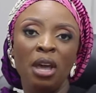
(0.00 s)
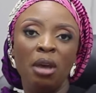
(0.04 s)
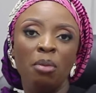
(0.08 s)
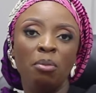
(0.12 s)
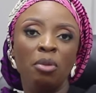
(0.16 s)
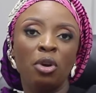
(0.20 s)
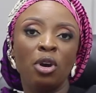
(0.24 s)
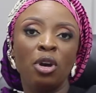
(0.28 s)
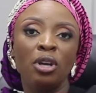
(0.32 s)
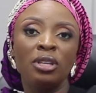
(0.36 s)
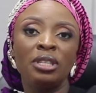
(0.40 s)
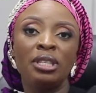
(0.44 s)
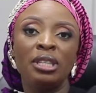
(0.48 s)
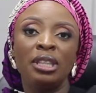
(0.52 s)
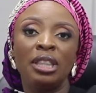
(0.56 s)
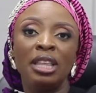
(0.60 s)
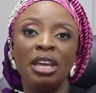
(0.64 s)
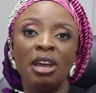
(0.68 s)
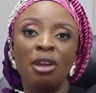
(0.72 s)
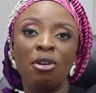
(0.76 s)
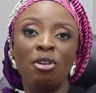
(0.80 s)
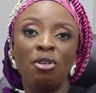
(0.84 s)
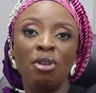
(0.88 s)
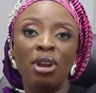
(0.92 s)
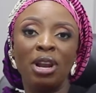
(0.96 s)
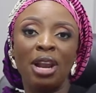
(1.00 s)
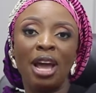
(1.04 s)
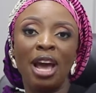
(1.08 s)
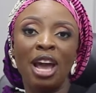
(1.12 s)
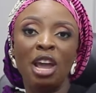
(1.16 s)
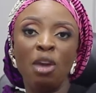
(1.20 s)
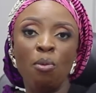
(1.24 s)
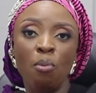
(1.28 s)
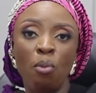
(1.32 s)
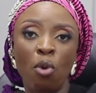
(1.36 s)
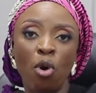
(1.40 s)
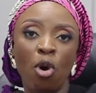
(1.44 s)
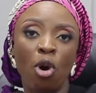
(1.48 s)
because they
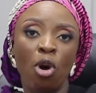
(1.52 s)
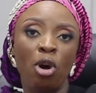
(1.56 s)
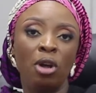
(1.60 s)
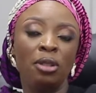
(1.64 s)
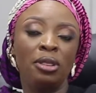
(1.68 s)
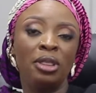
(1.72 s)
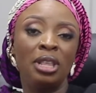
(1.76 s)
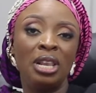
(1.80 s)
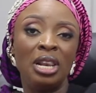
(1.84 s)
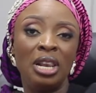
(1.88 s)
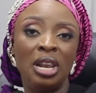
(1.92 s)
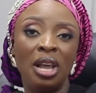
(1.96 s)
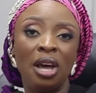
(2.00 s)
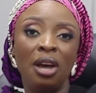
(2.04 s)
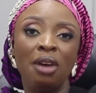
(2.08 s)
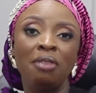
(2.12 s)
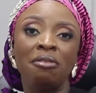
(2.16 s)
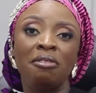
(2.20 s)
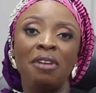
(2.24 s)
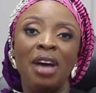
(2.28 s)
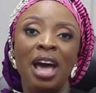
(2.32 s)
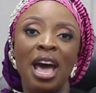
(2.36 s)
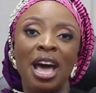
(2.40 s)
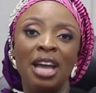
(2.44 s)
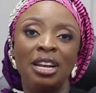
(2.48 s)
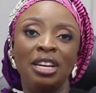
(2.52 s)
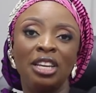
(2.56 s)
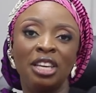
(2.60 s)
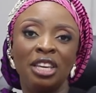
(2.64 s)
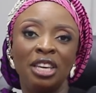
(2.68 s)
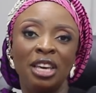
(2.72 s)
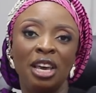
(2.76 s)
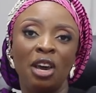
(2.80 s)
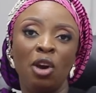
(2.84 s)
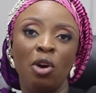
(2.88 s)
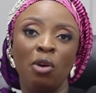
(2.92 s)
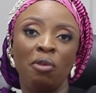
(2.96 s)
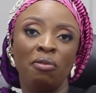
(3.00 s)
rely more on the love and
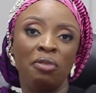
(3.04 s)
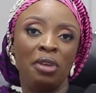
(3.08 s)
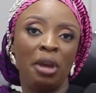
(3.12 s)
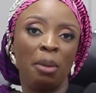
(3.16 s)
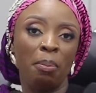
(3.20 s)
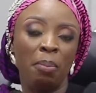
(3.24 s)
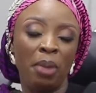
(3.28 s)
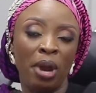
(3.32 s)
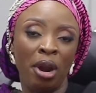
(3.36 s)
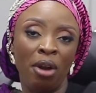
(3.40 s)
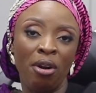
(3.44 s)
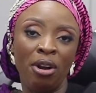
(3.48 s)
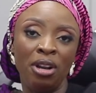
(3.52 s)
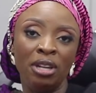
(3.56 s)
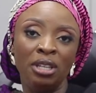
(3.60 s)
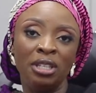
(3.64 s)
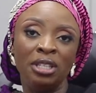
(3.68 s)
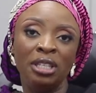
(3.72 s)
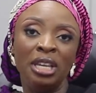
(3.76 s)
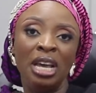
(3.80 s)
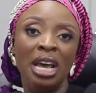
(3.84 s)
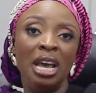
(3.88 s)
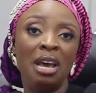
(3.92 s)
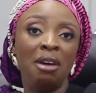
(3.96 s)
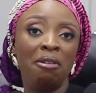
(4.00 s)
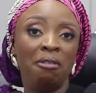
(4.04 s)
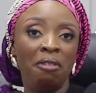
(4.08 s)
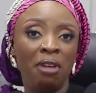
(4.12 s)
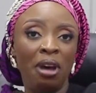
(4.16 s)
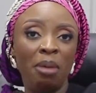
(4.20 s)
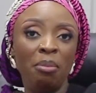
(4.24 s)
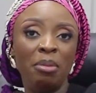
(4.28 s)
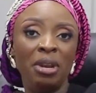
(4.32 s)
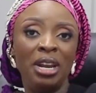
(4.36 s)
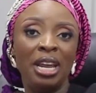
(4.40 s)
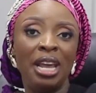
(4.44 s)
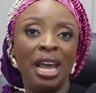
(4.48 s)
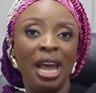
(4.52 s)
care of their parents,
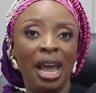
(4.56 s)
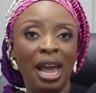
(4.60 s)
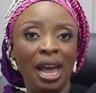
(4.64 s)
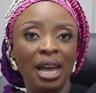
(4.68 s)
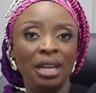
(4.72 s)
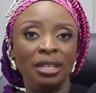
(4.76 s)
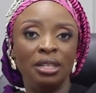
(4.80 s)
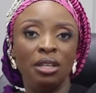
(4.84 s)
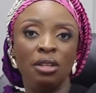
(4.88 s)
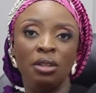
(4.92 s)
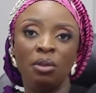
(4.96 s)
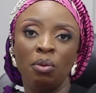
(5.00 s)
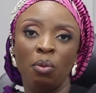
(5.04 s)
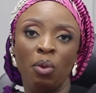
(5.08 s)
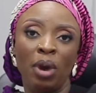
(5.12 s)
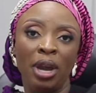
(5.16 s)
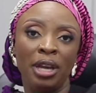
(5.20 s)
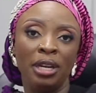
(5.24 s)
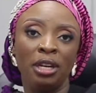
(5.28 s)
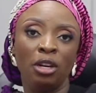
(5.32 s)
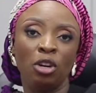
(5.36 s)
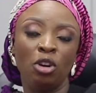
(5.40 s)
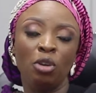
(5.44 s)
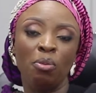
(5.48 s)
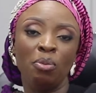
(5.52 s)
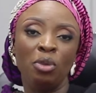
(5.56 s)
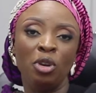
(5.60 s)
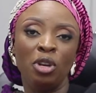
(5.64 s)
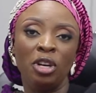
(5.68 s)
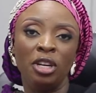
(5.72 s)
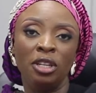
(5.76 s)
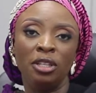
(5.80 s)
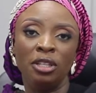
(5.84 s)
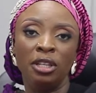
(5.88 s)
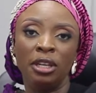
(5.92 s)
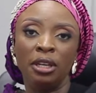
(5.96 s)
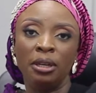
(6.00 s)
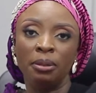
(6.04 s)
family, and the wider
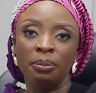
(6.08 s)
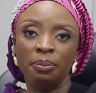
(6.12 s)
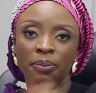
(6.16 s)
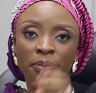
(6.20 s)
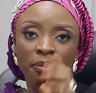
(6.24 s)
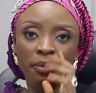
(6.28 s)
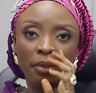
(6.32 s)
community.